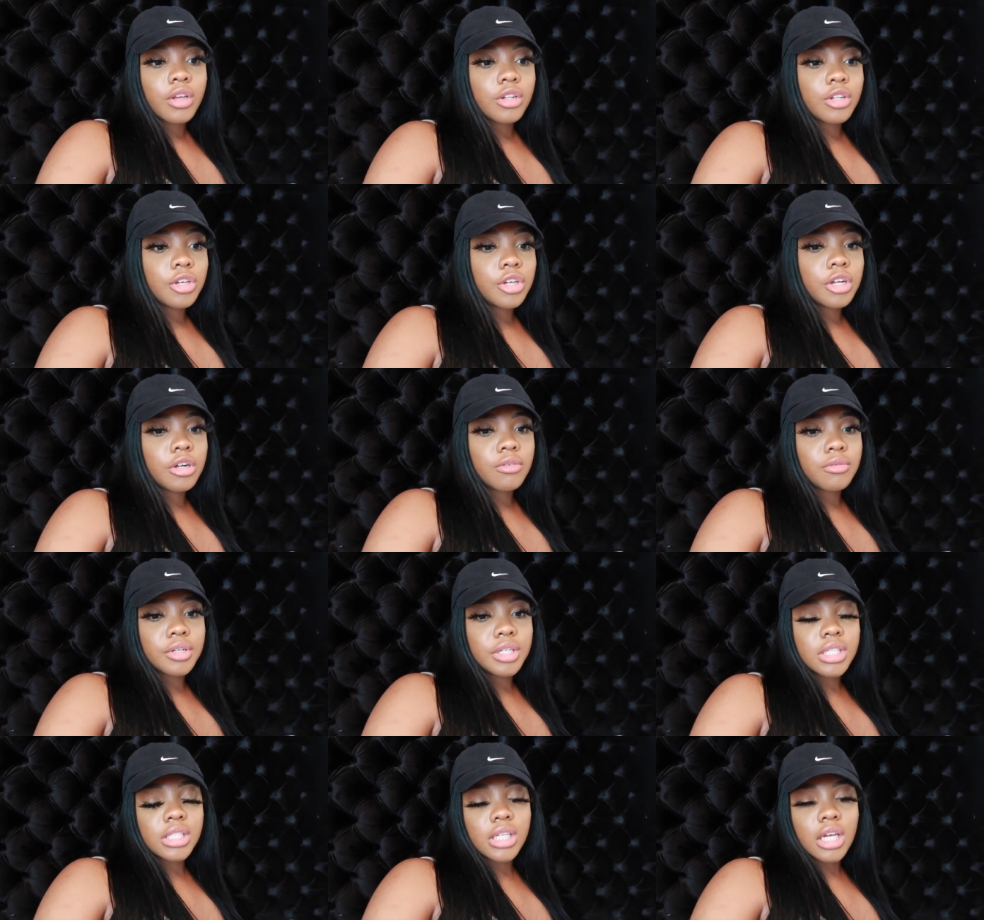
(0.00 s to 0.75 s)
do your
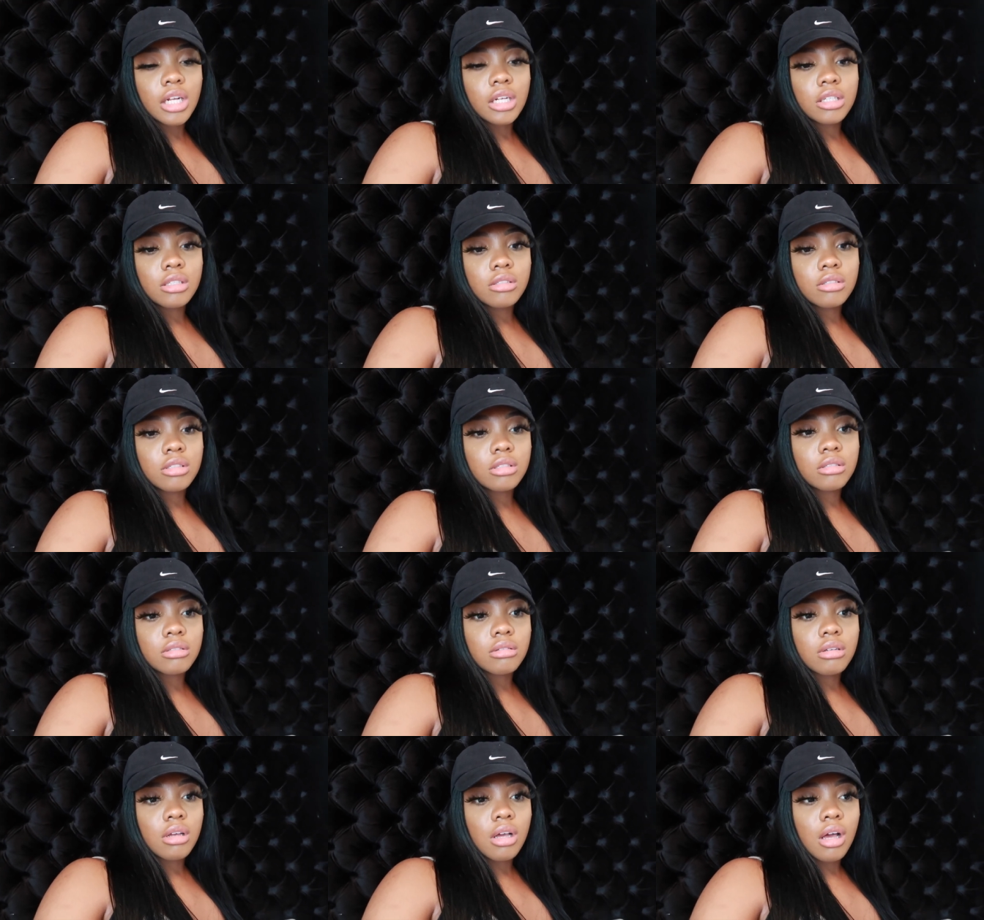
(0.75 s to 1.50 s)

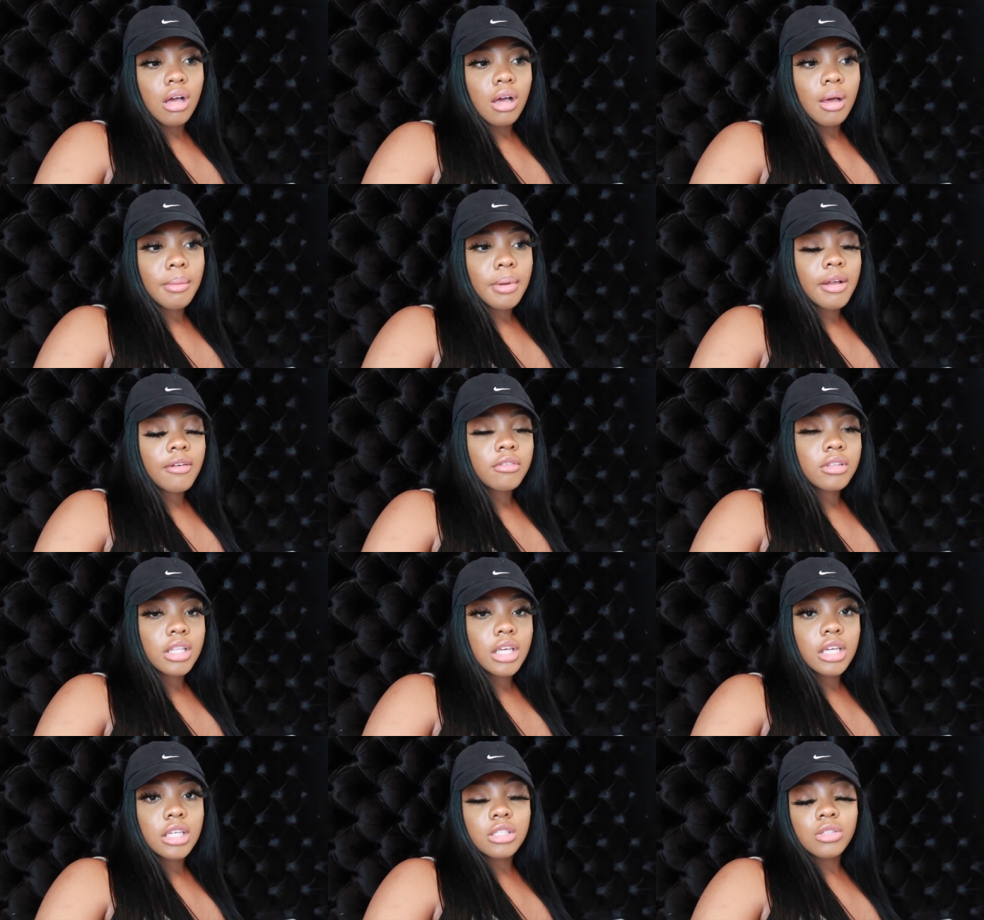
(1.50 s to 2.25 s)
research um,
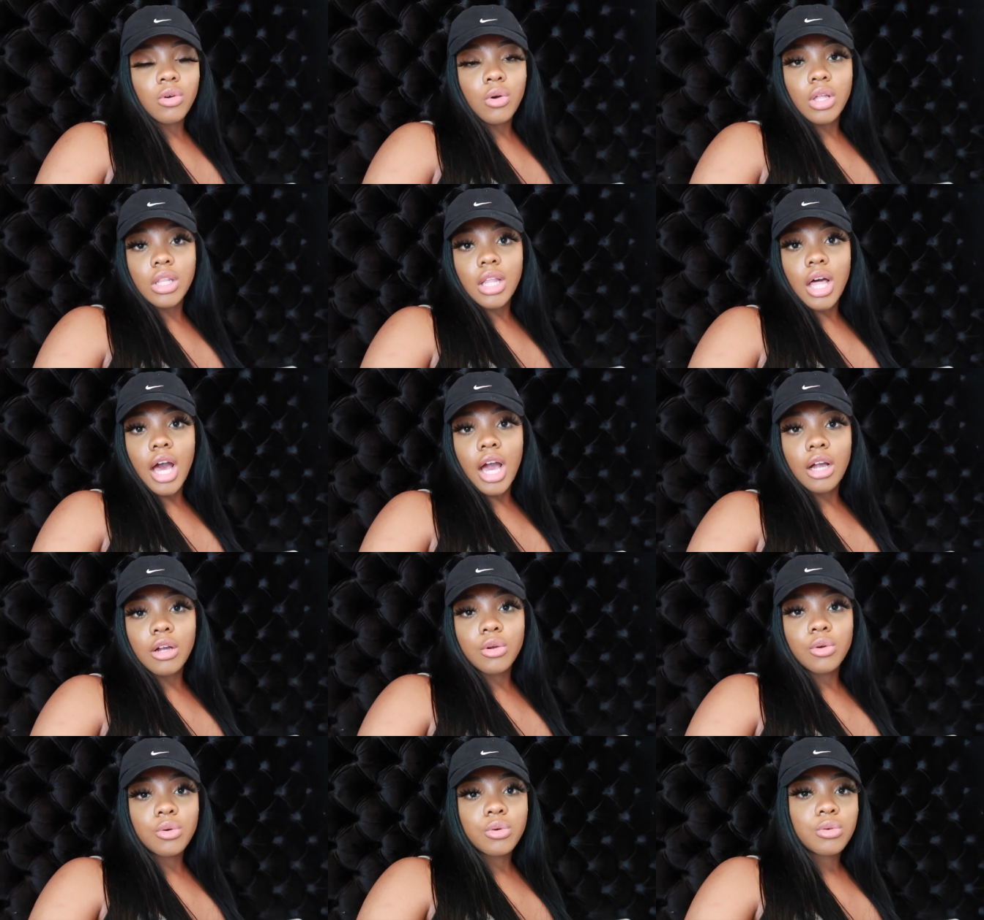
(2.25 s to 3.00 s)
everything is
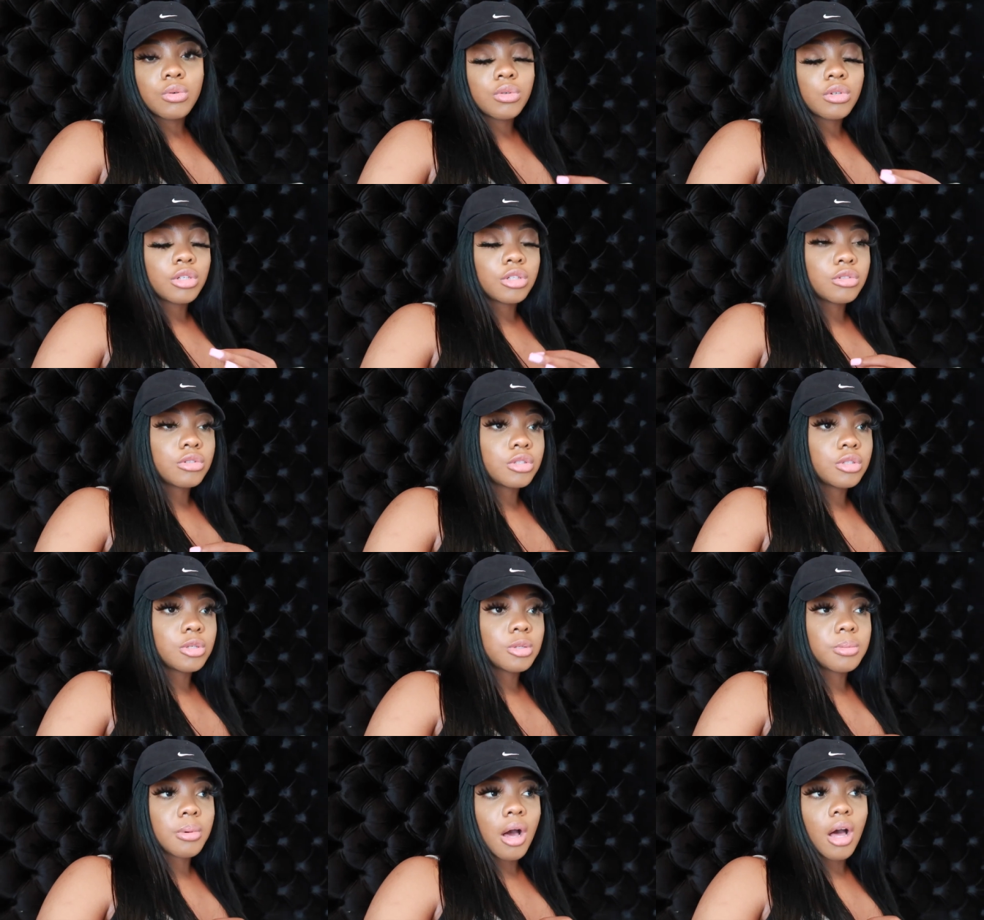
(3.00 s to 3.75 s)
online google
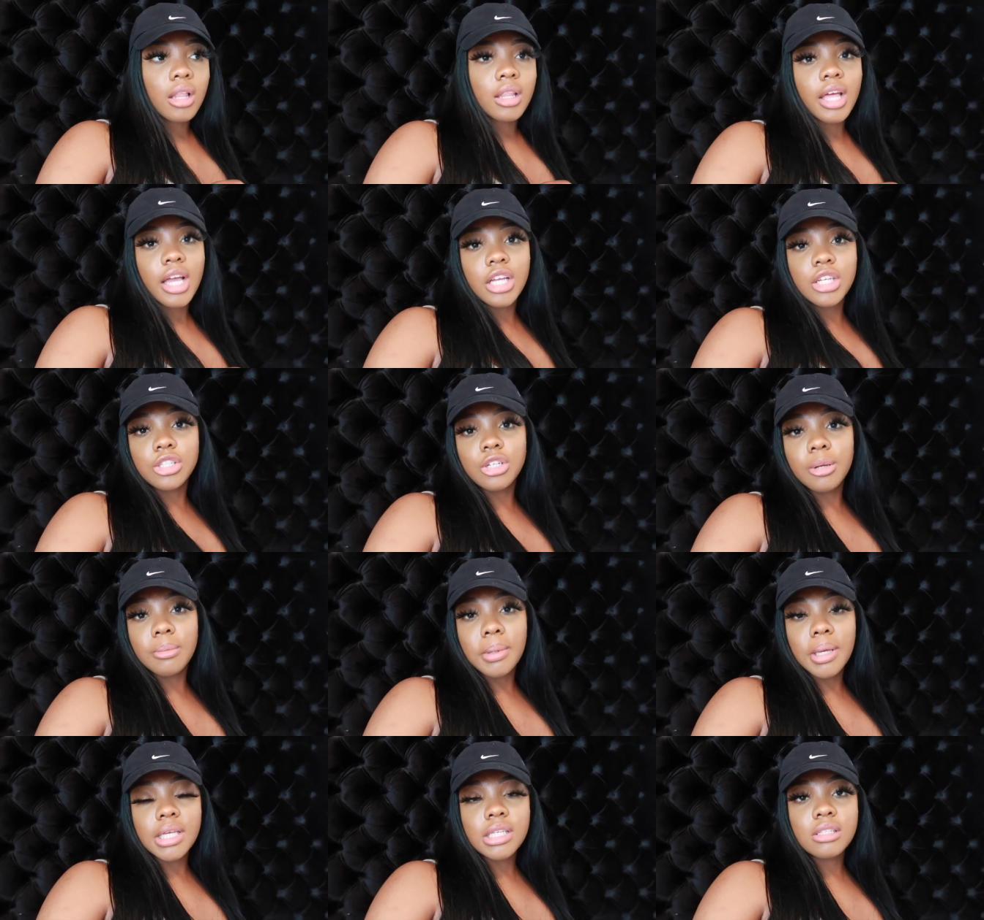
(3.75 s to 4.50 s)
youtube all that is
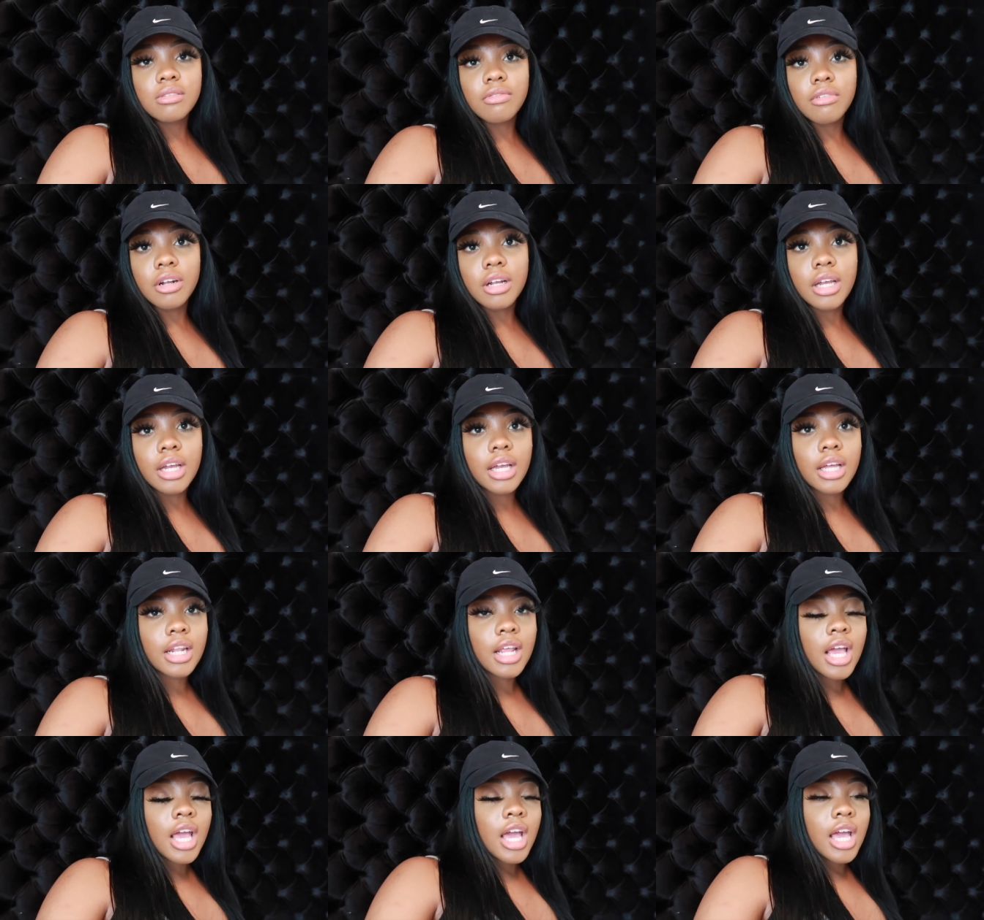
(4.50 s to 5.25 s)
your best
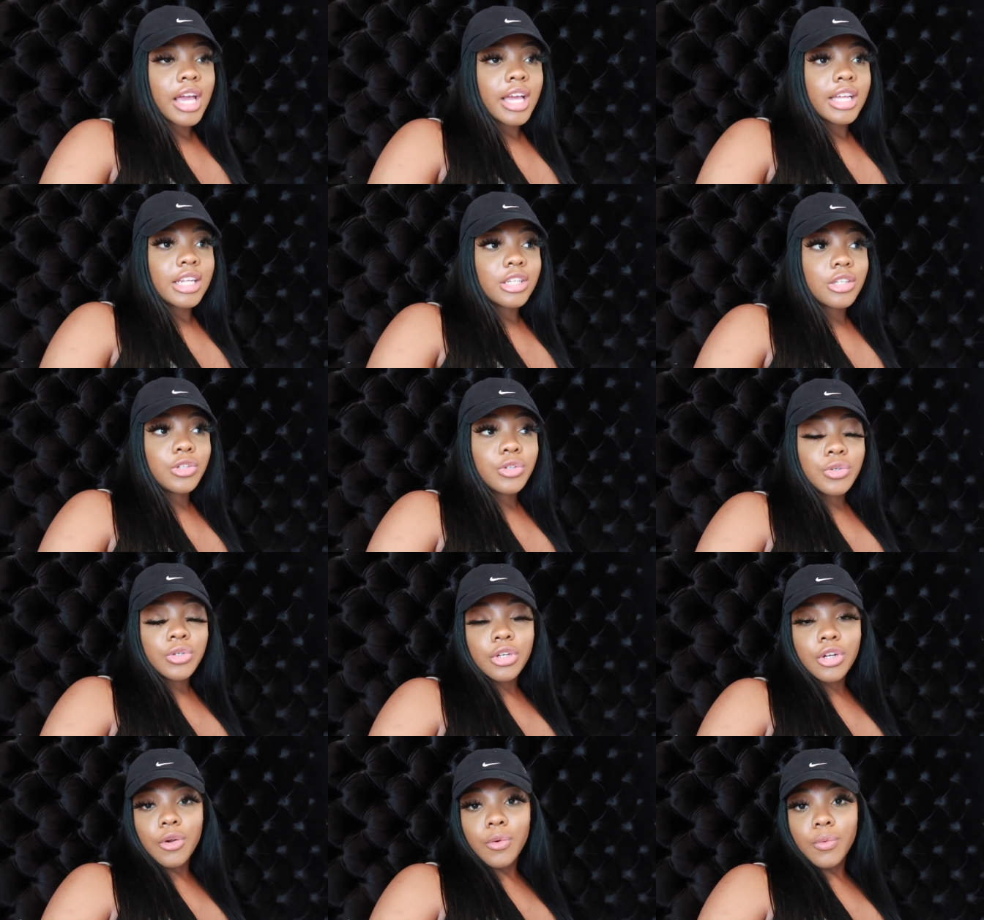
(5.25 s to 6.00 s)
friend
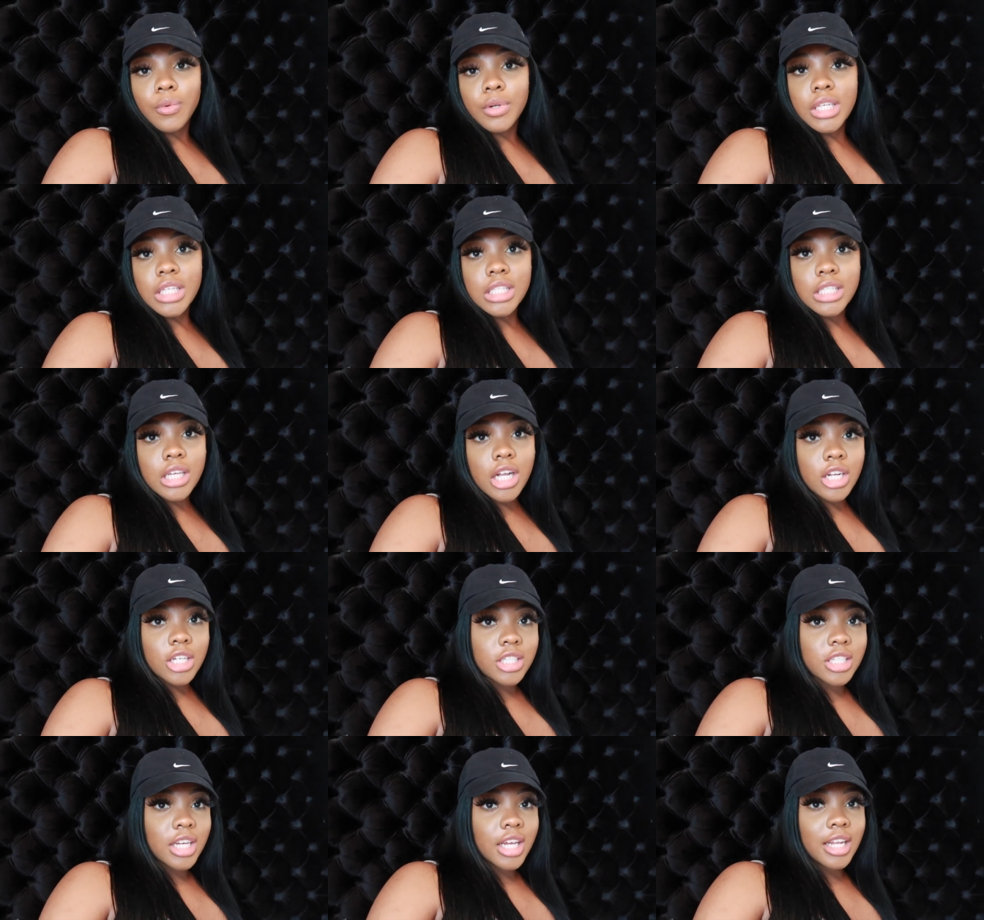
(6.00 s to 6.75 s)
do your
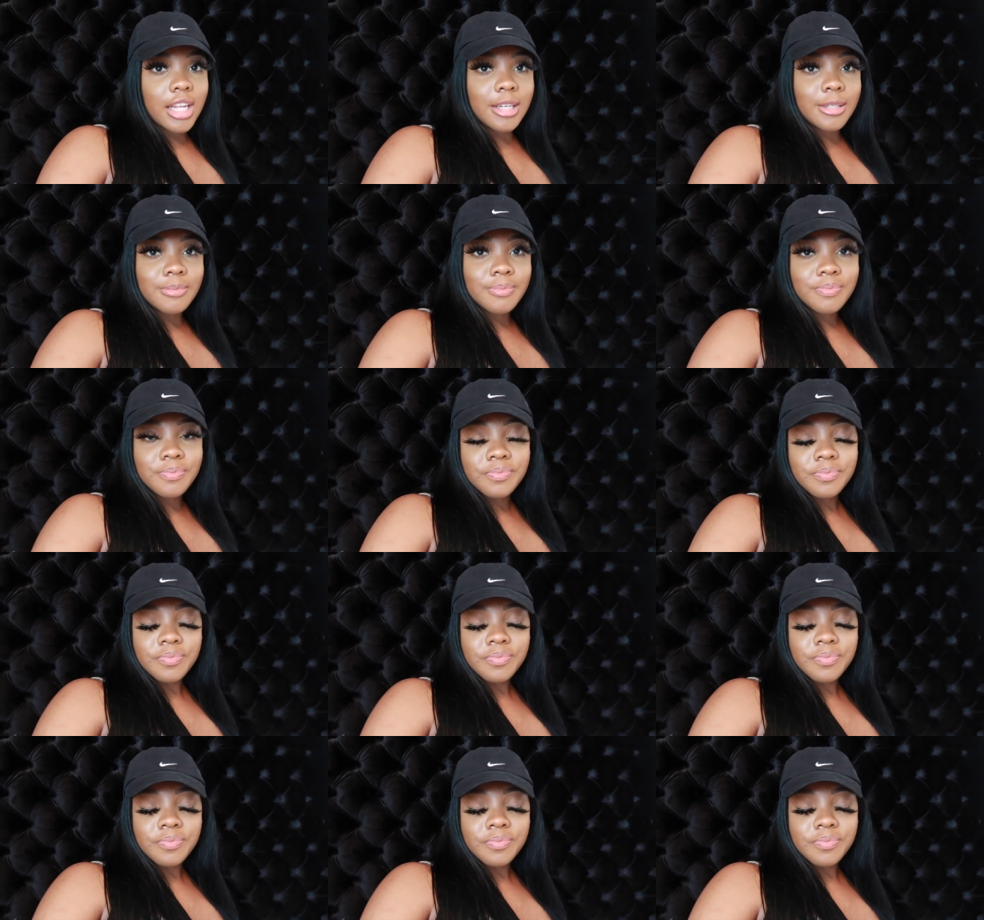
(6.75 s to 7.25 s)
research honey